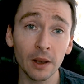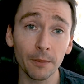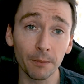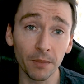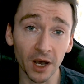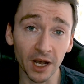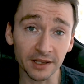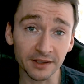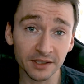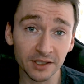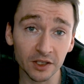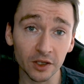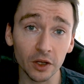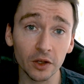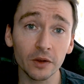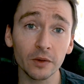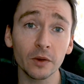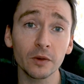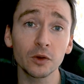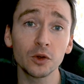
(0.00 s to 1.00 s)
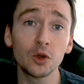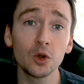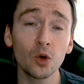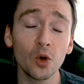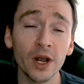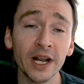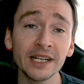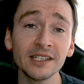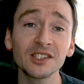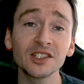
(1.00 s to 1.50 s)
but
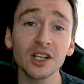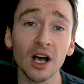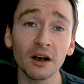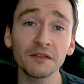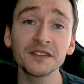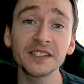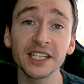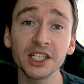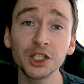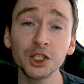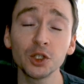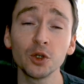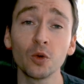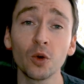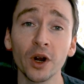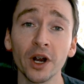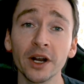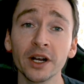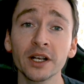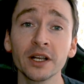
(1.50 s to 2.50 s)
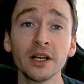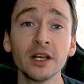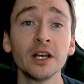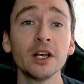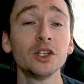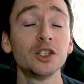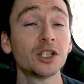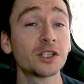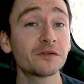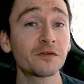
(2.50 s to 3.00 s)
doing soft tissue work
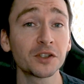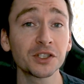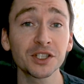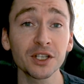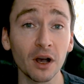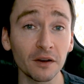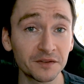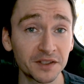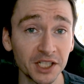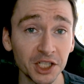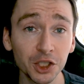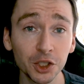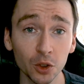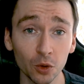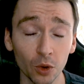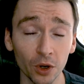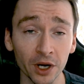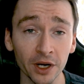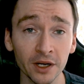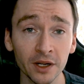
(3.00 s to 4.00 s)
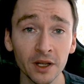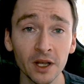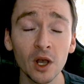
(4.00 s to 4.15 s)
just for soft tissue work